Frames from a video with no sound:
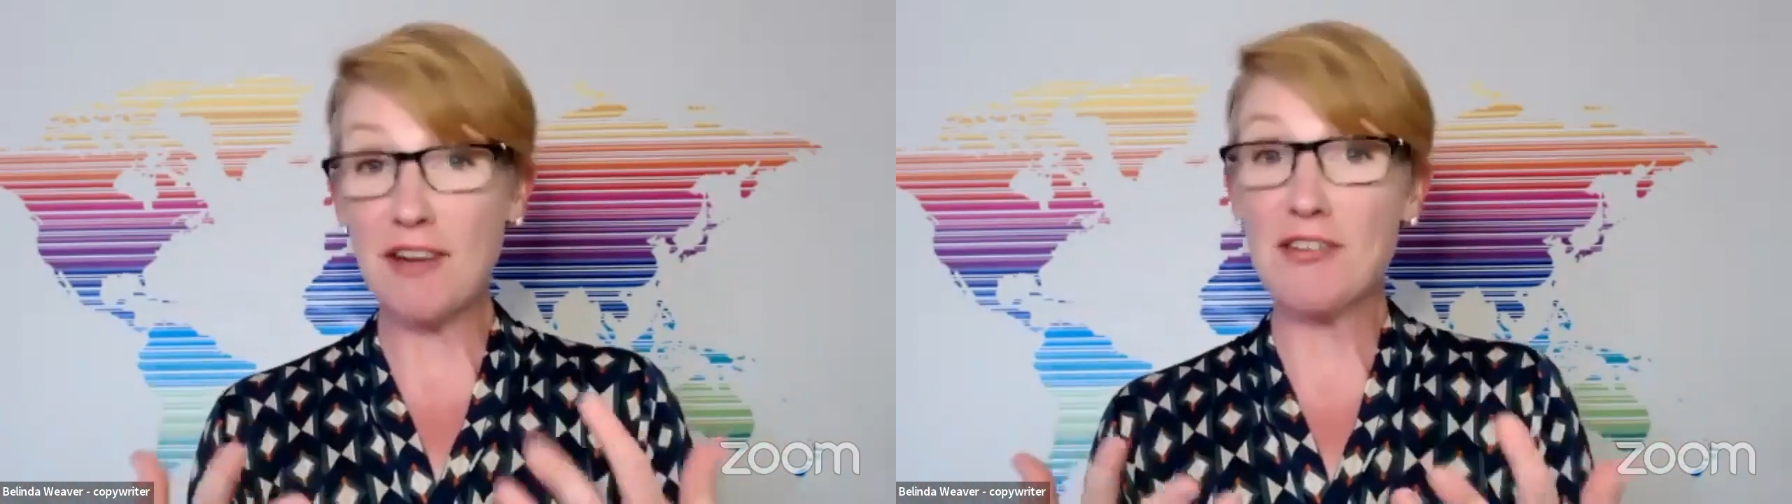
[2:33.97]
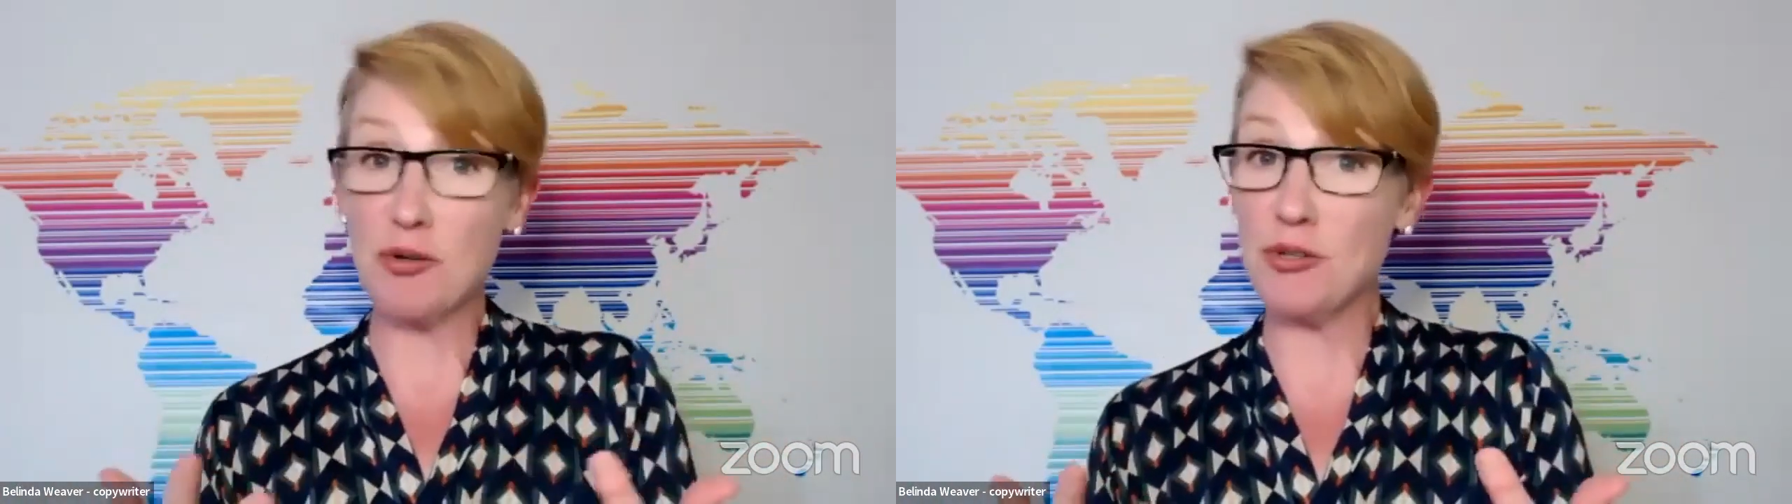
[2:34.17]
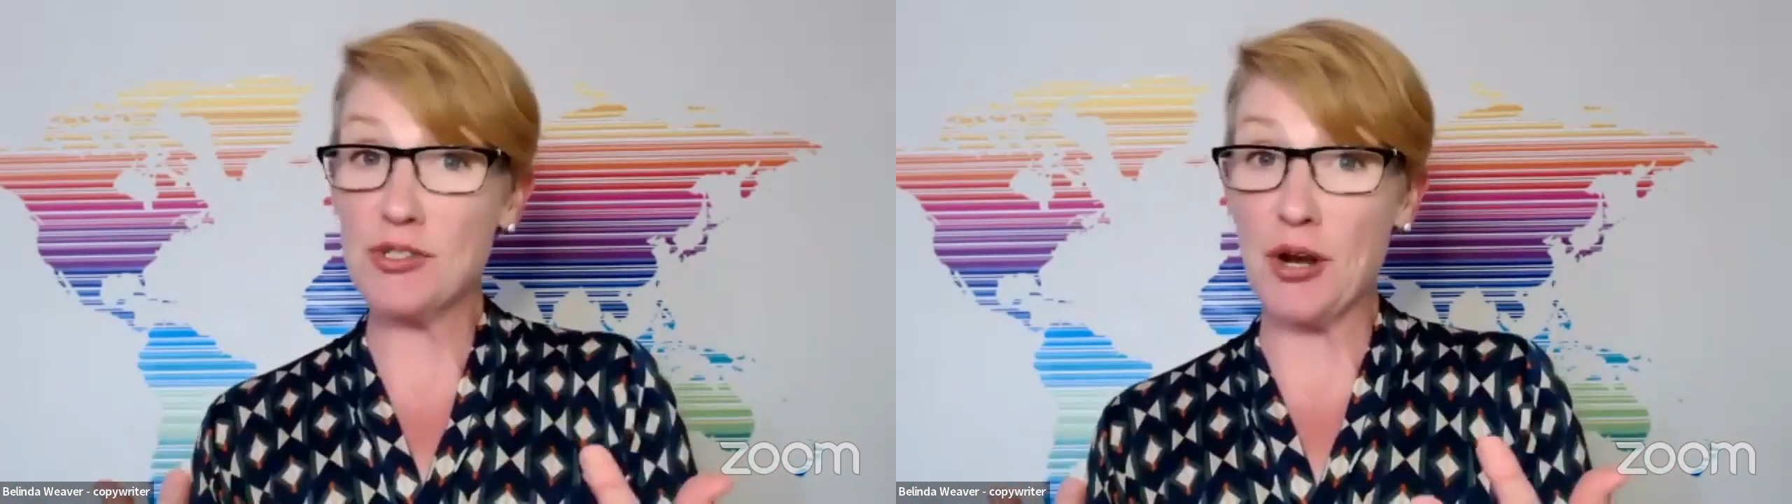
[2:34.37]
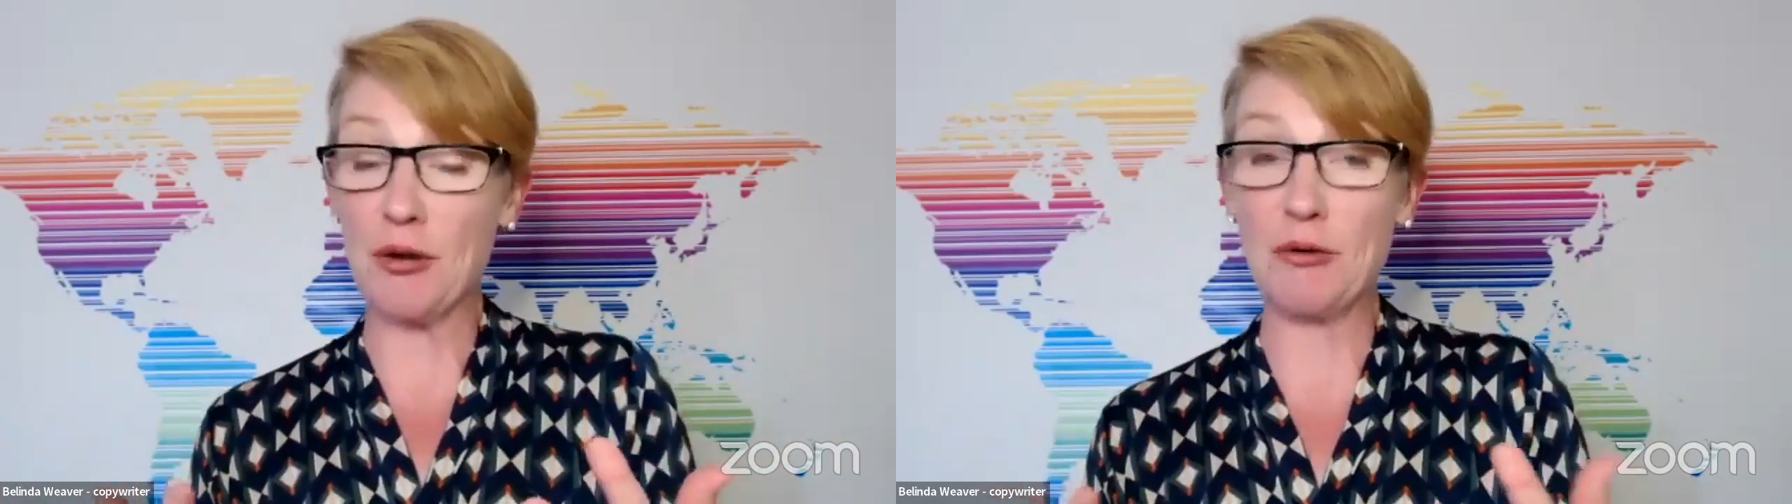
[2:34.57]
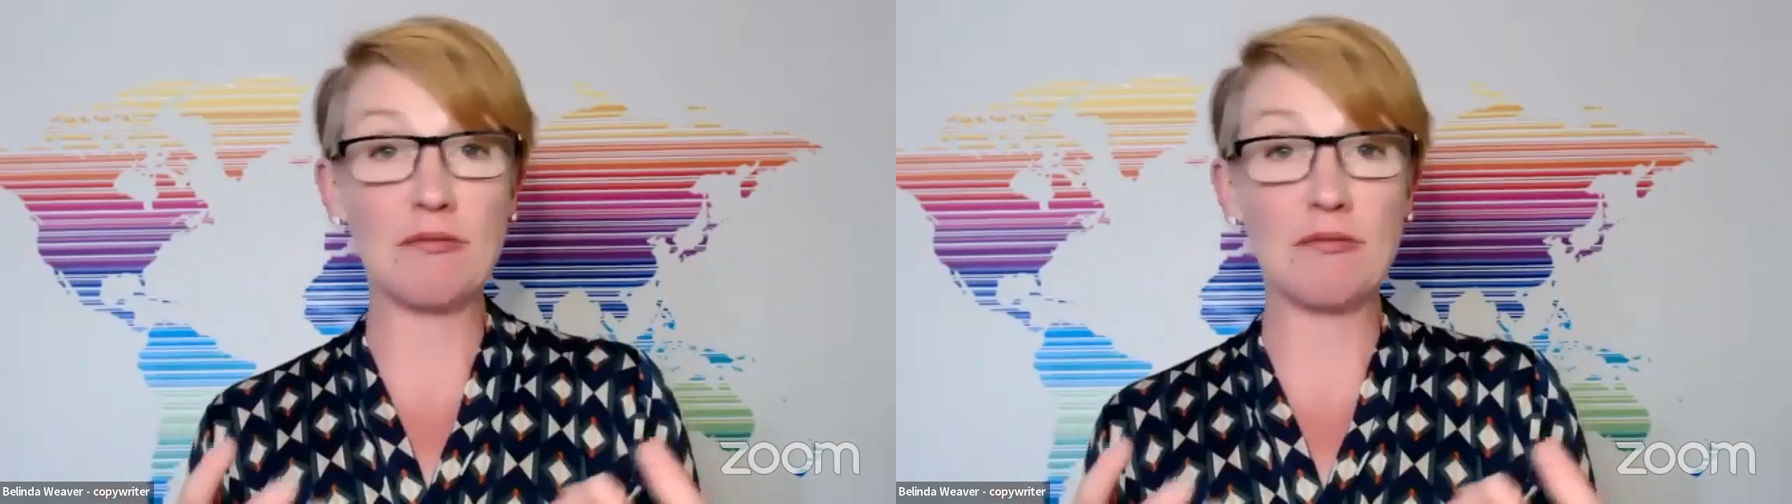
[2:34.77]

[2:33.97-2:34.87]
is also